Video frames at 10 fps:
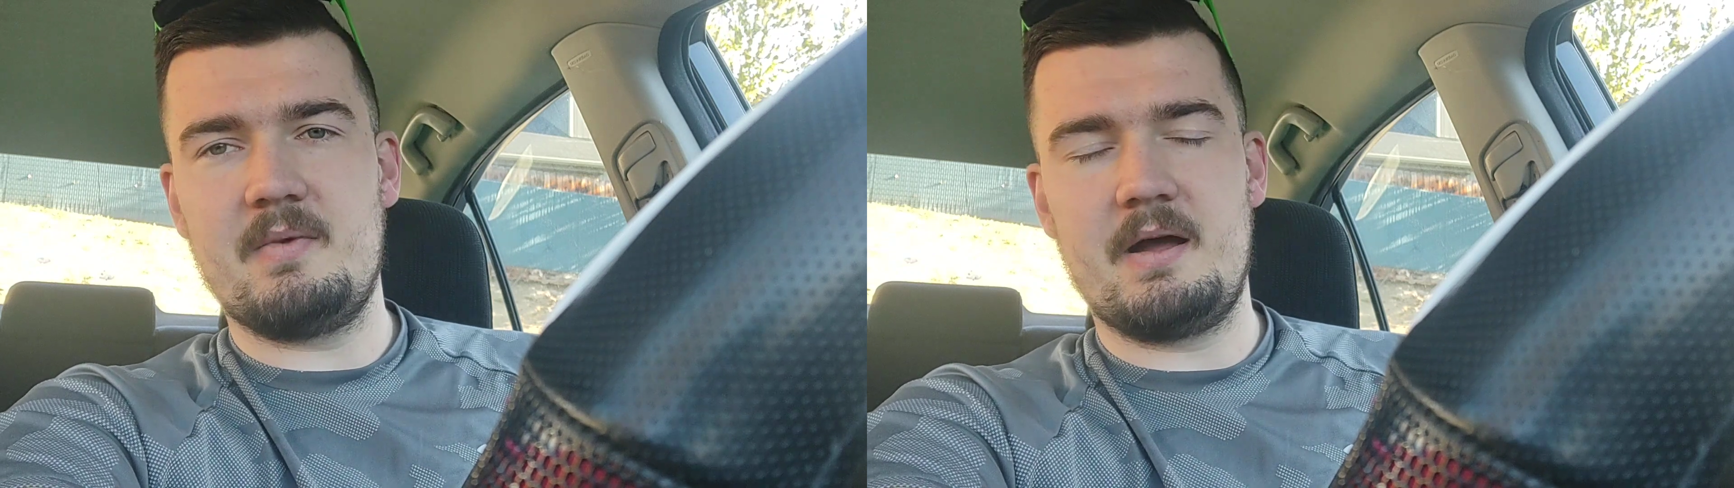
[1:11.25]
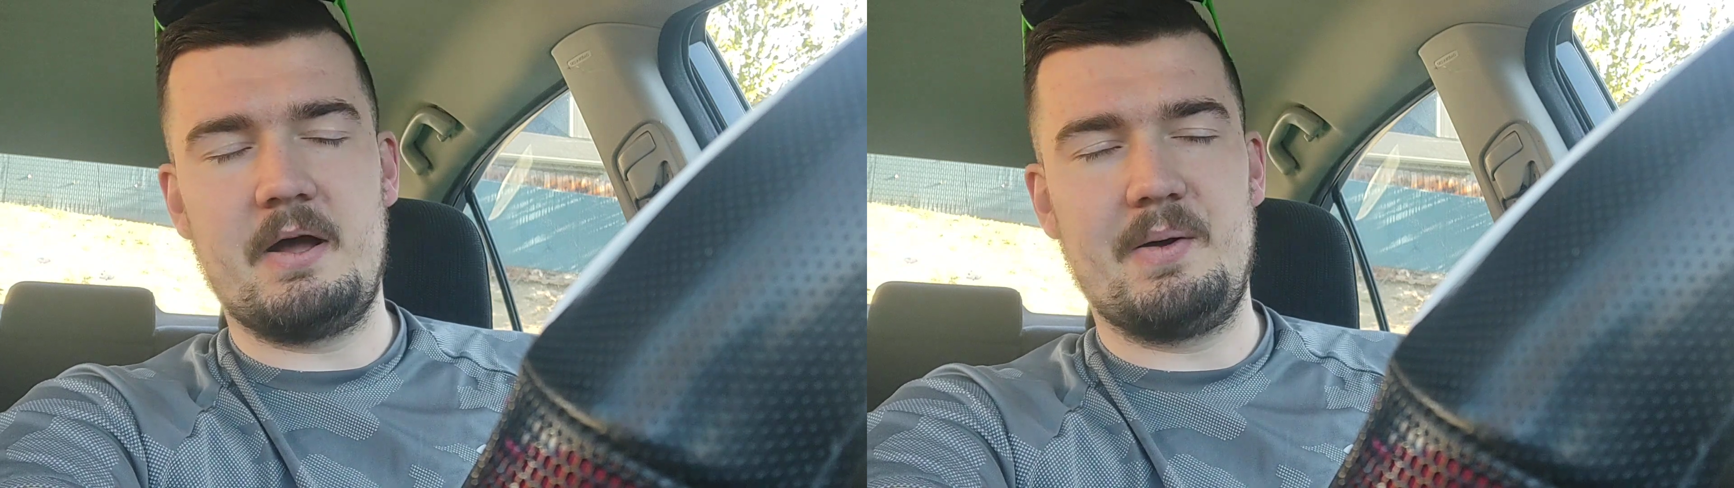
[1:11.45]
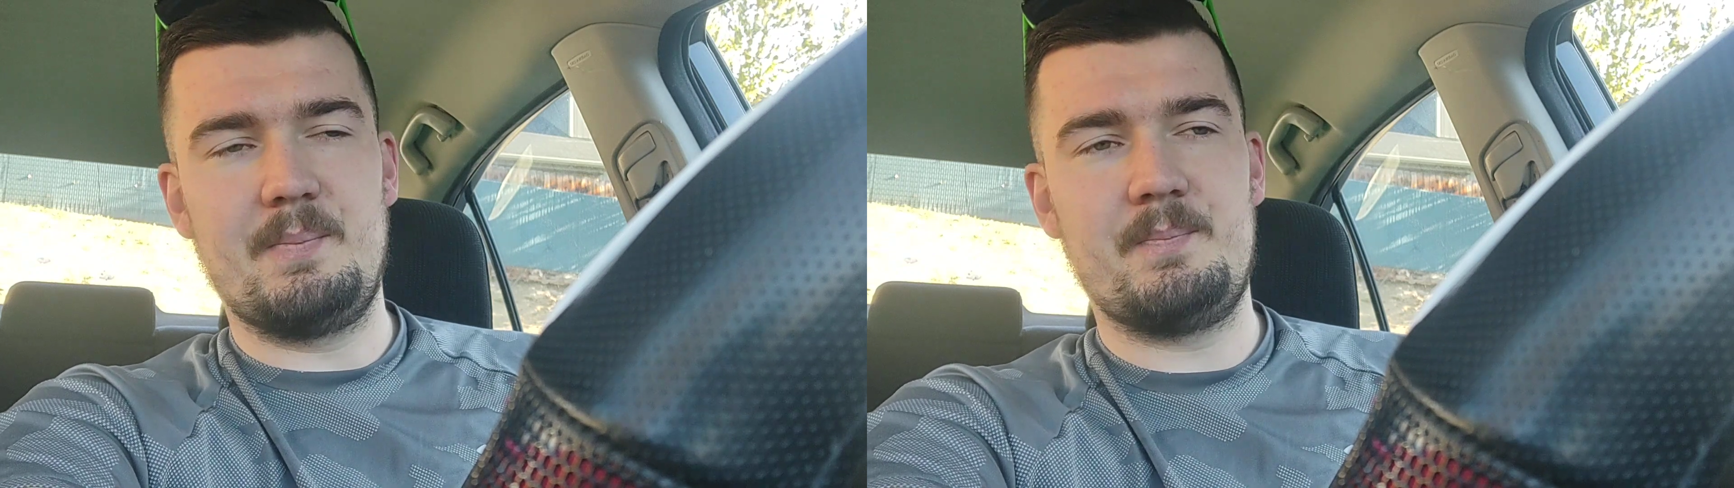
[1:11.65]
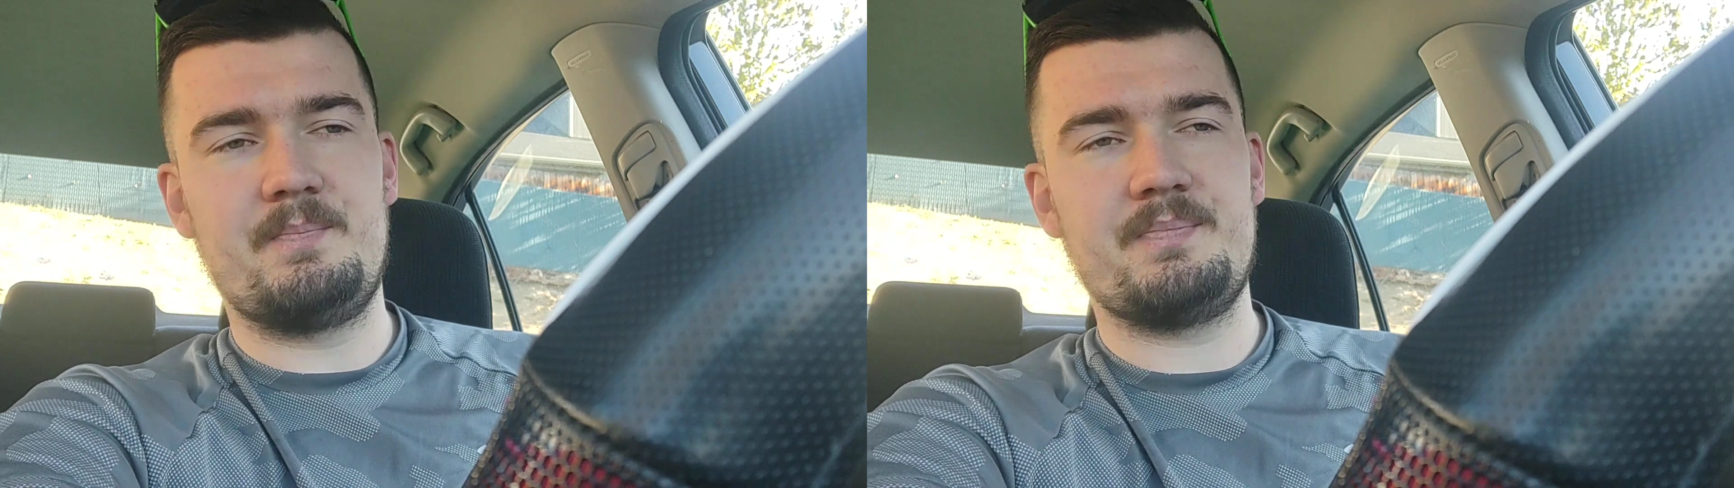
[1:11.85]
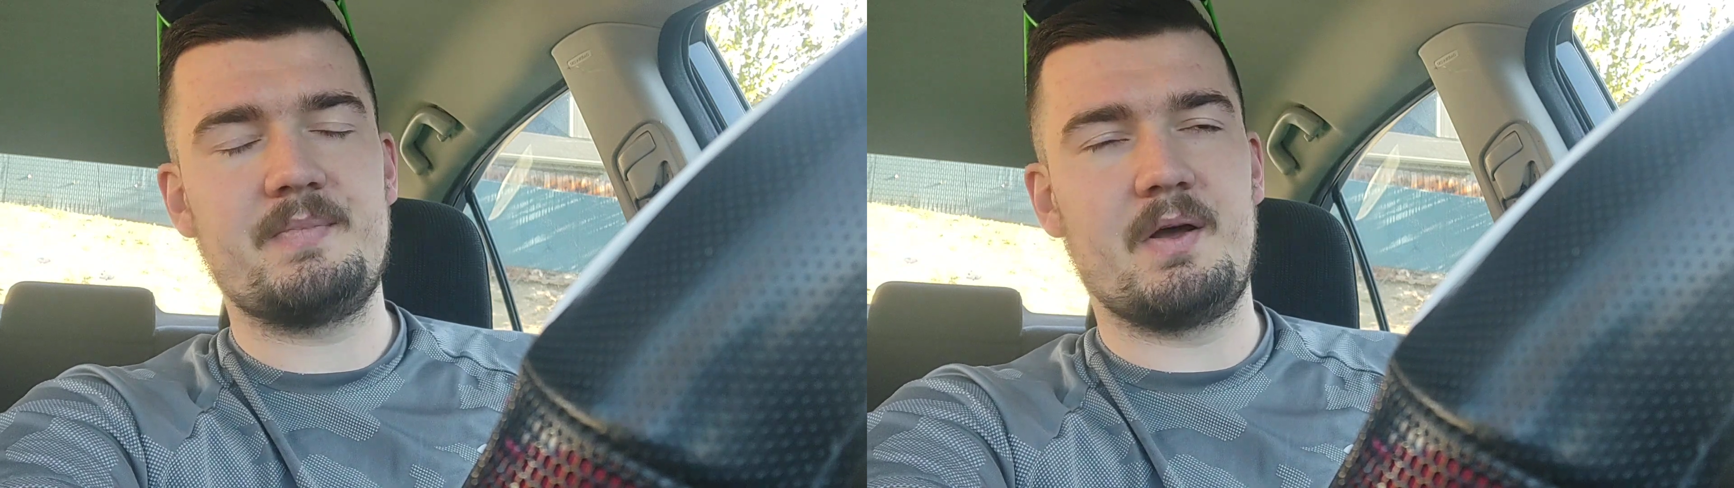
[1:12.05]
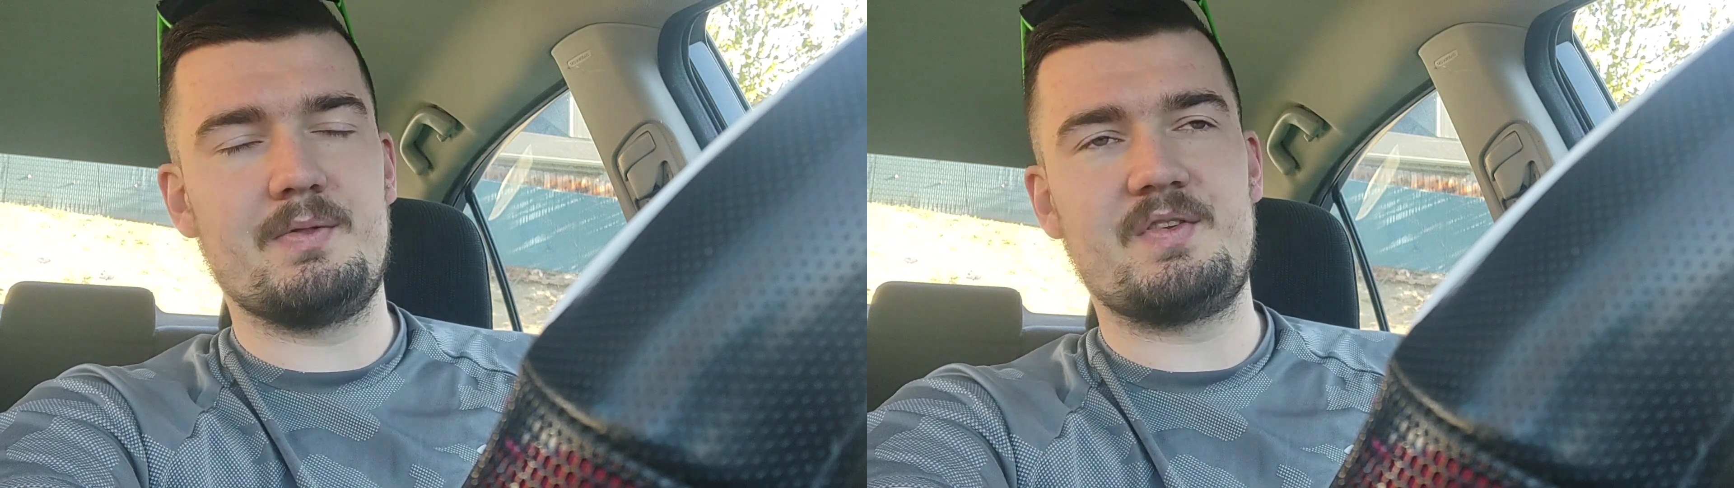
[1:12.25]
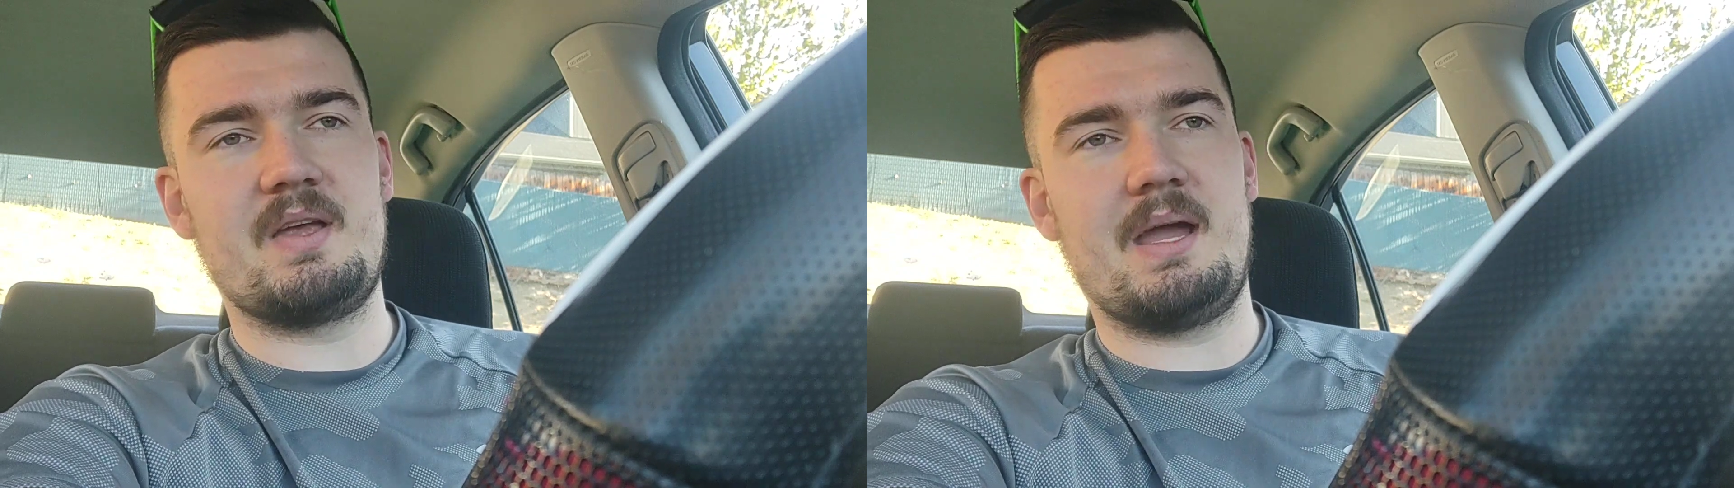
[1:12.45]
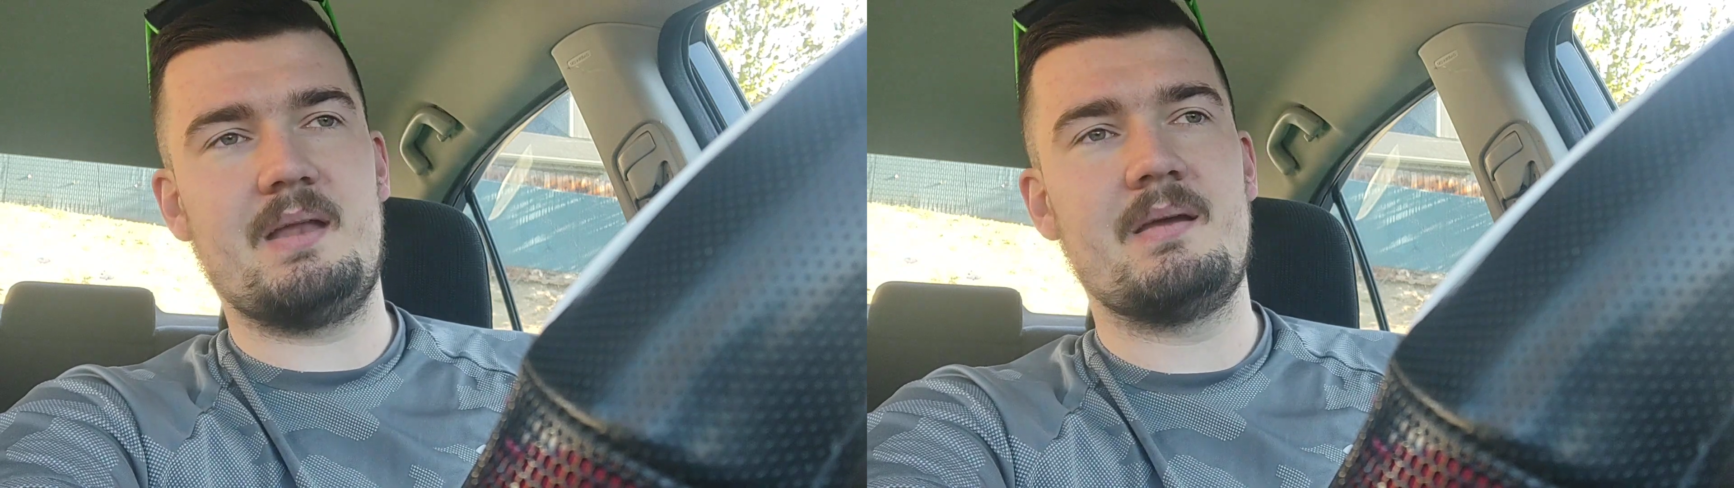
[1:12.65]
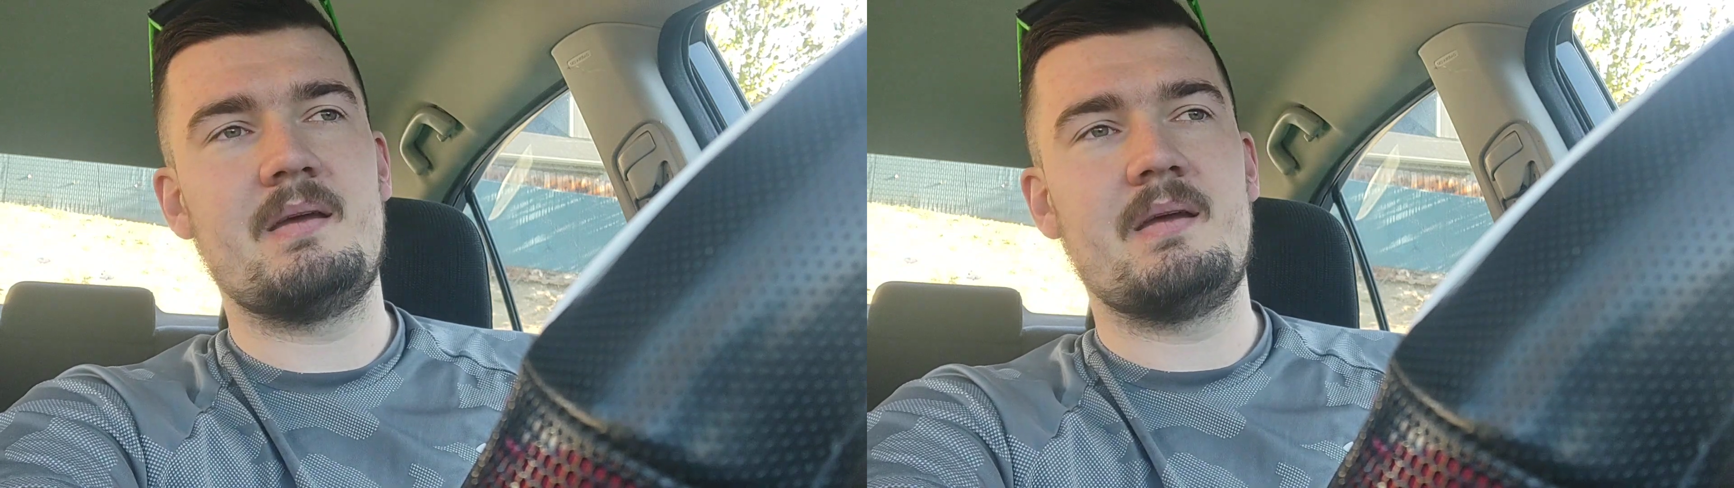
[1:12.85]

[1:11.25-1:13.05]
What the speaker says: on the site,